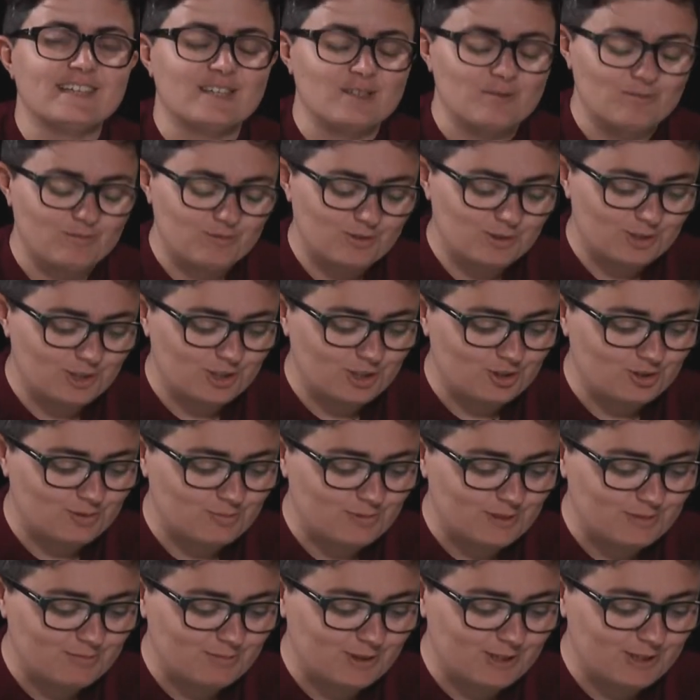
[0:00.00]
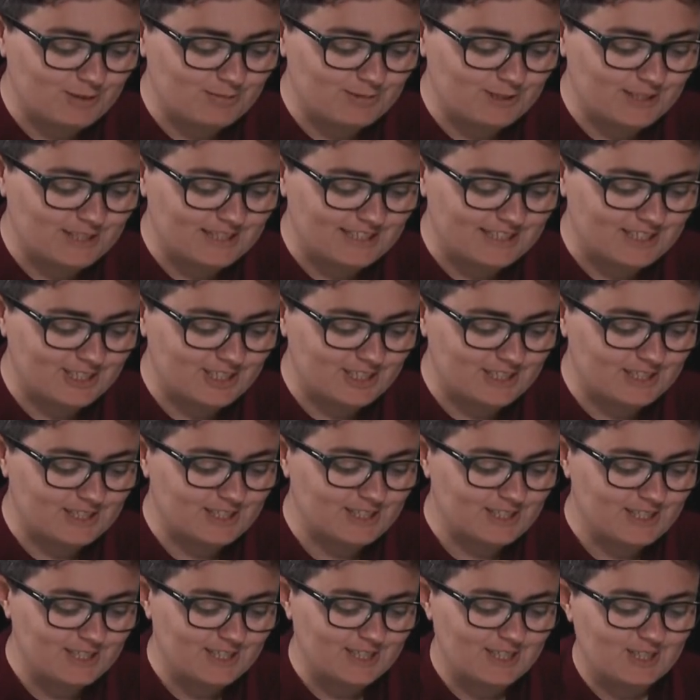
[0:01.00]
for the European Parliament elections.
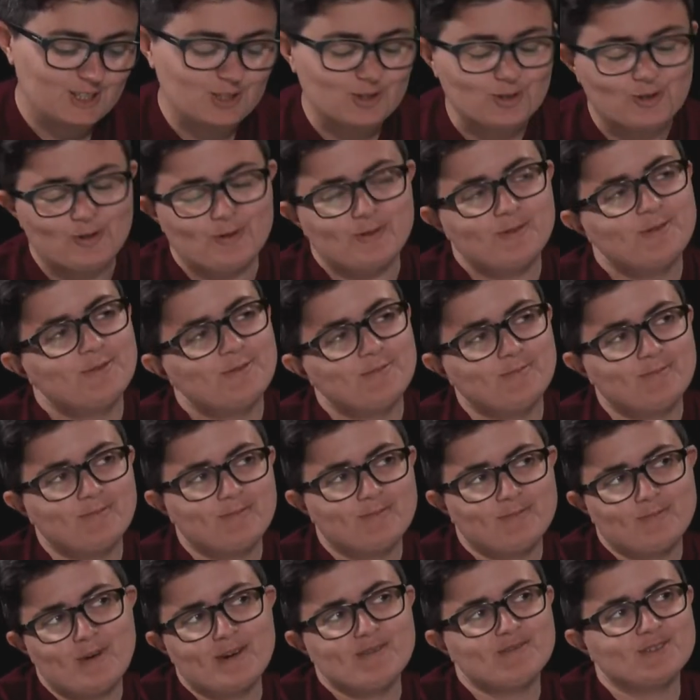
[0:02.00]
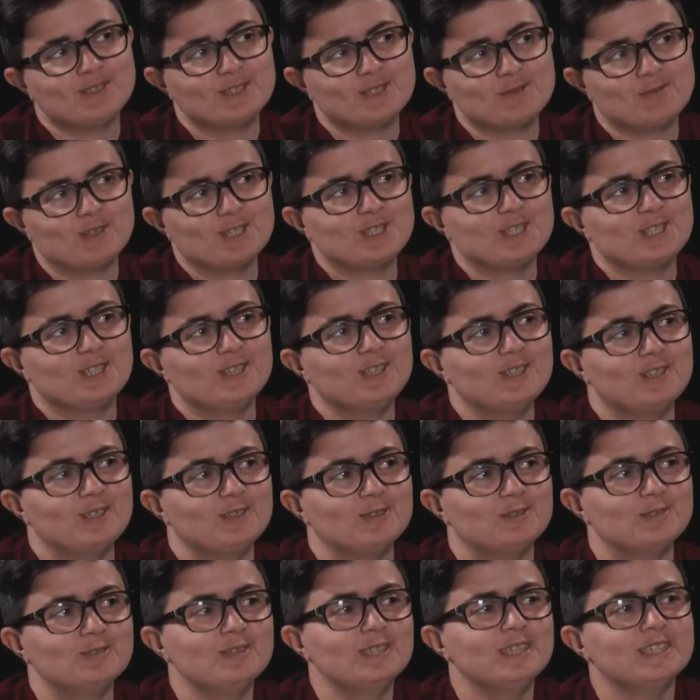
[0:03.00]
So my first question to
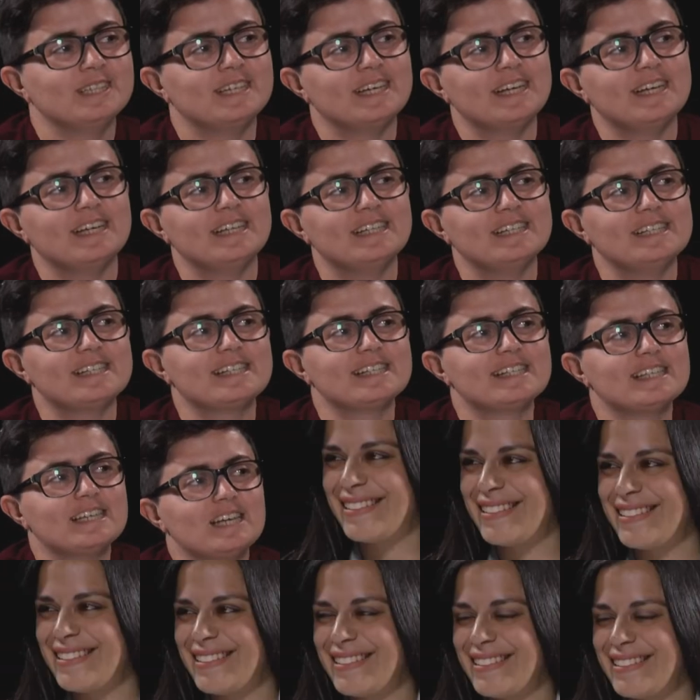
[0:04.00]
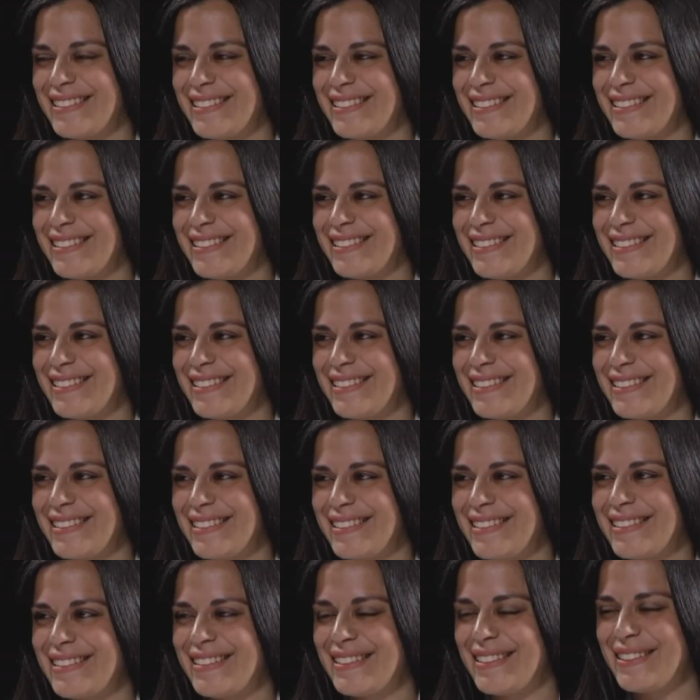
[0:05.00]
you is, what
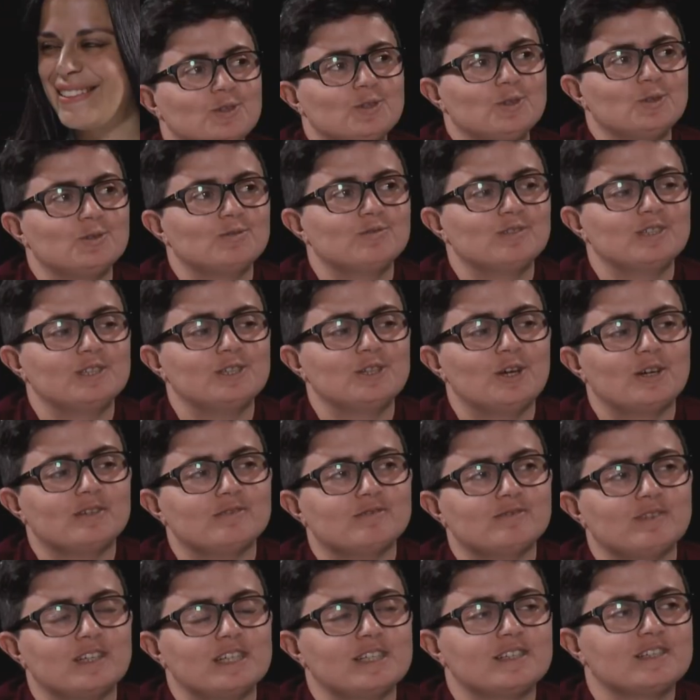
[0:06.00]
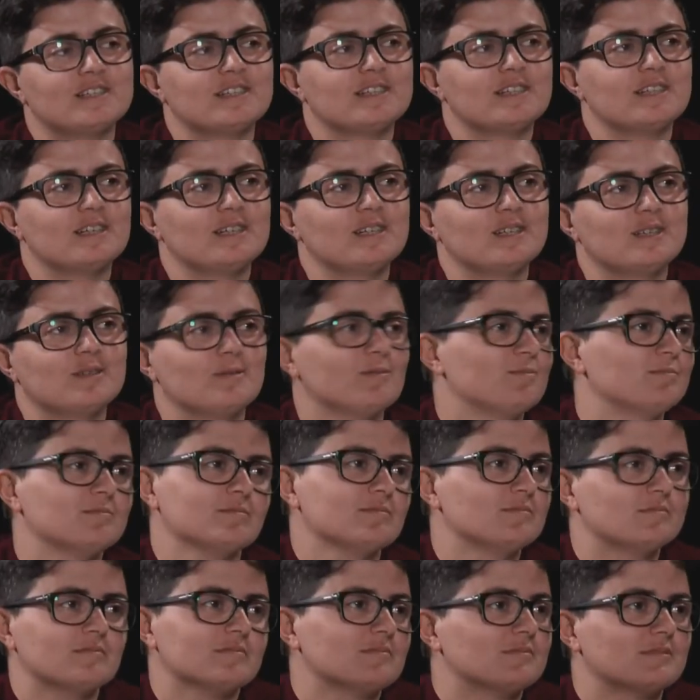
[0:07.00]
barriers do you feel you have faced
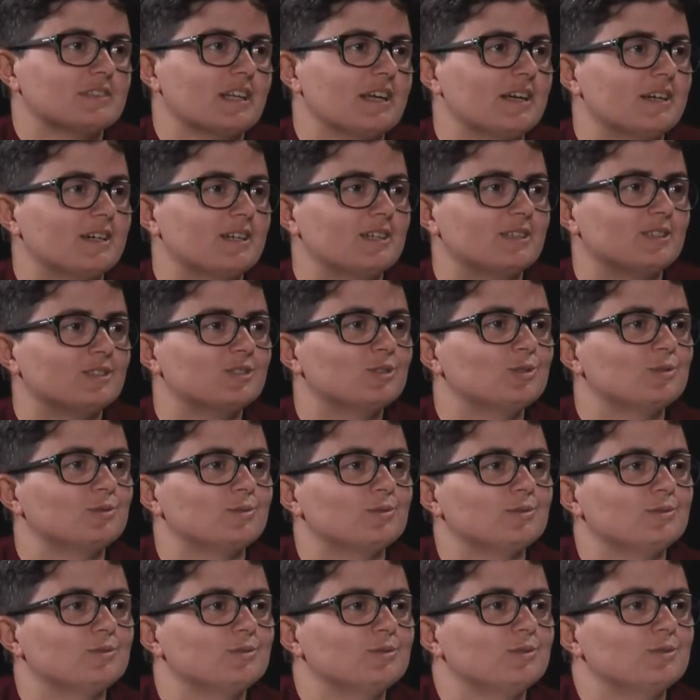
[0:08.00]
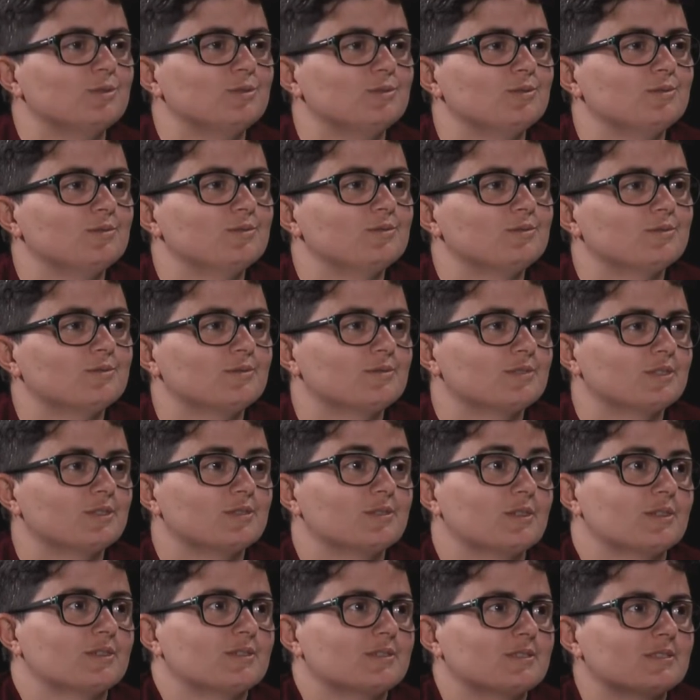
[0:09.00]
to
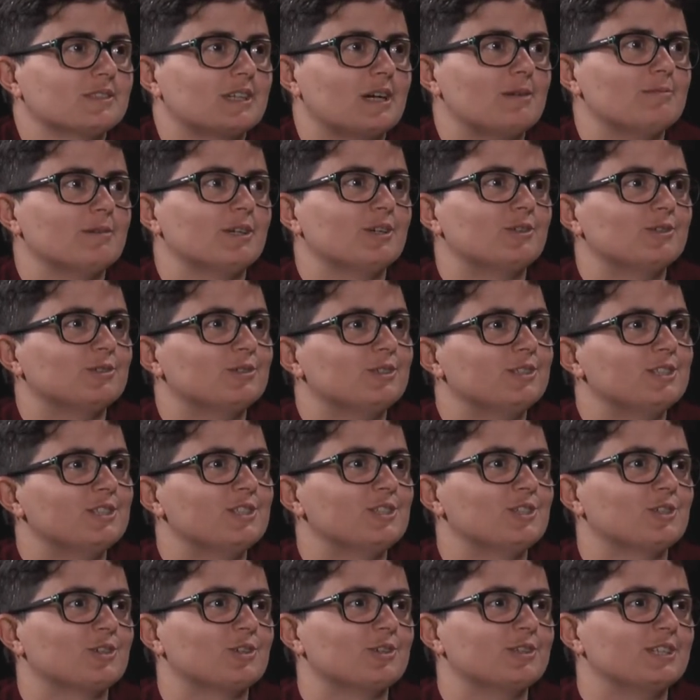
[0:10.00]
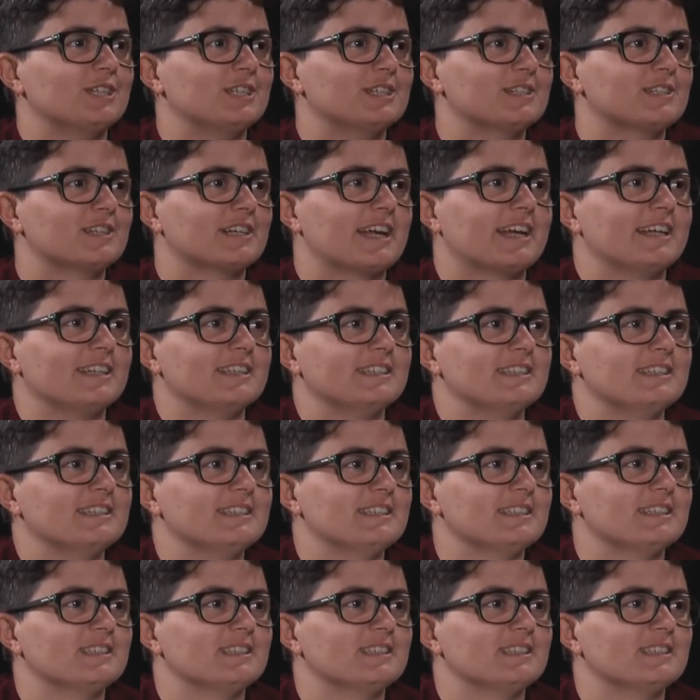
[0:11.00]
coming onto this journey as a candidate?